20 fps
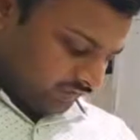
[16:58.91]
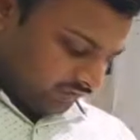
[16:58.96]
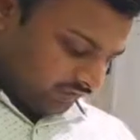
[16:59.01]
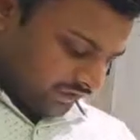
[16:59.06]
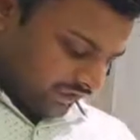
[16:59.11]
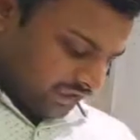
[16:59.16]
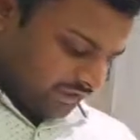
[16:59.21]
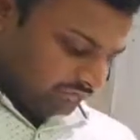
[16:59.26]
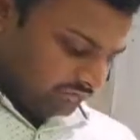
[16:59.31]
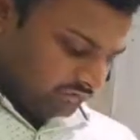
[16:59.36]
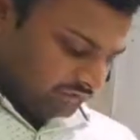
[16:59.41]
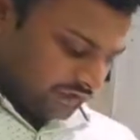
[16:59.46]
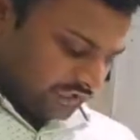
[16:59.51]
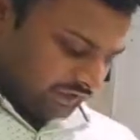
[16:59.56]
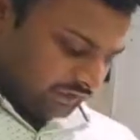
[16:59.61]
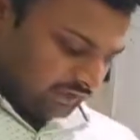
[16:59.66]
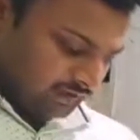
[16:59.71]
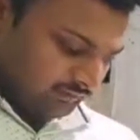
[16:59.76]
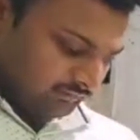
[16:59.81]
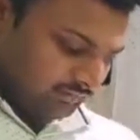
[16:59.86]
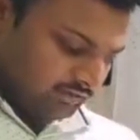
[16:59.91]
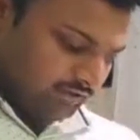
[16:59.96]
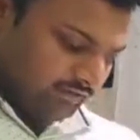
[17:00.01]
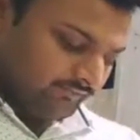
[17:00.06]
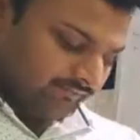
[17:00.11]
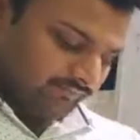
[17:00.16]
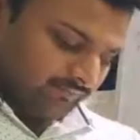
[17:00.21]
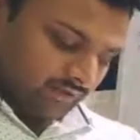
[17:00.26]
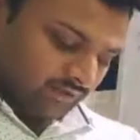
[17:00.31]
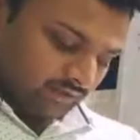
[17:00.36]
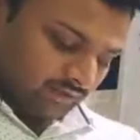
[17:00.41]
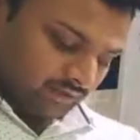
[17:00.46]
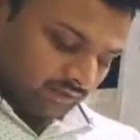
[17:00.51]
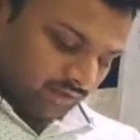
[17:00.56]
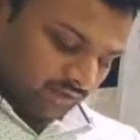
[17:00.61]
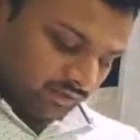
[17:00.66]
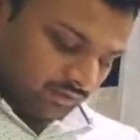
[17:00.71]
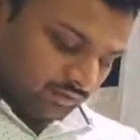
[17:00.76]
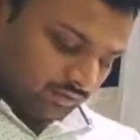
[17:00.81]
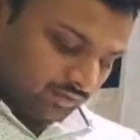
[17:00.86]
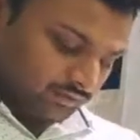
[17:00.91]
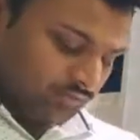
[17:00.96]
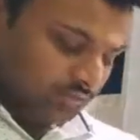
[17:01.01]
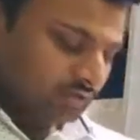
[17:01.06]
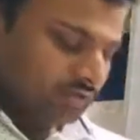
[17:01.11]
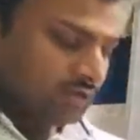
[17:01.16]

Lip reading: times that of the third group.